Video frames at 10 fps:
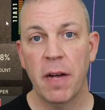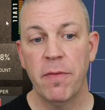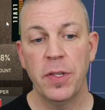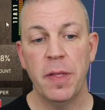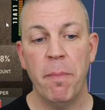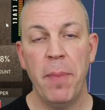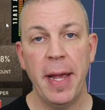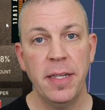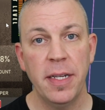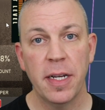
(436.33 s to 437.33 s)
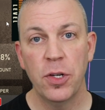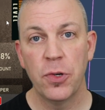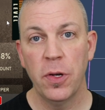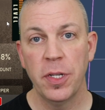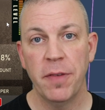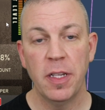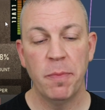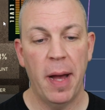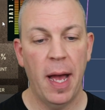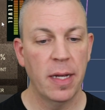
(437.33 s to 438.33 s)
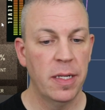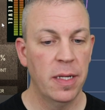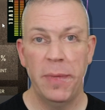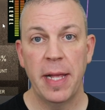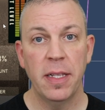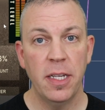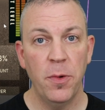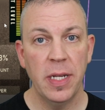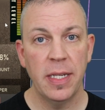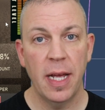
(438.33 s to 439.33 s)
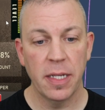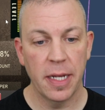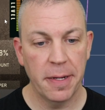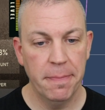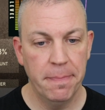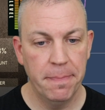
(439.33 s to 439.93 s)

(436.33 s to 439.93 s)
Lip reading: covers the basic controls of this box. Now let's see what it sounds like.